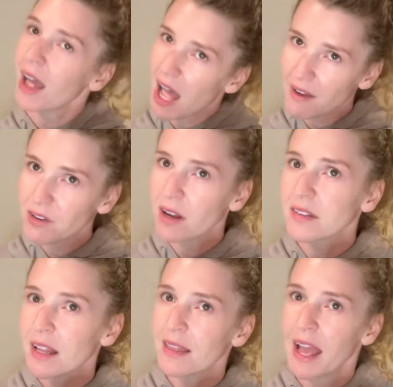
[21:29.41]
I've talked
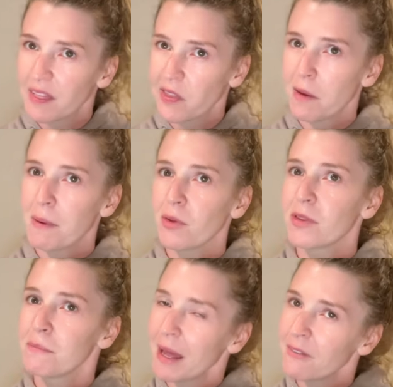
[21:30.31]
at length about the
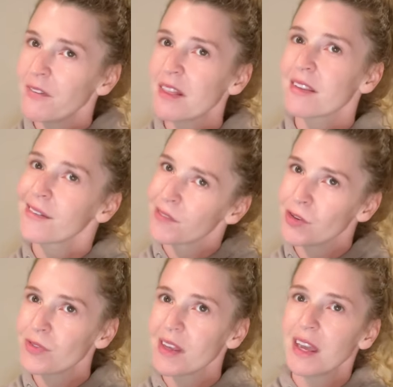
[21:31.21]
benefits of
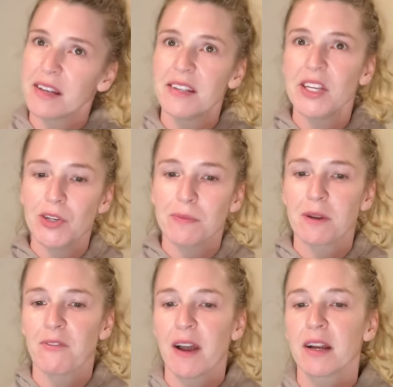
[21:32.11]
using a
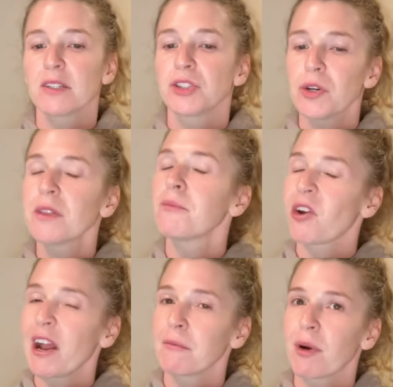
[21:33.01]
dehumidifier during the
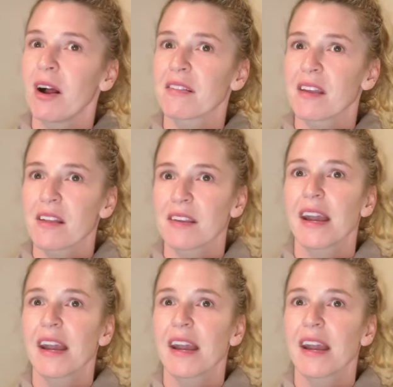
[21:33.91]
drying process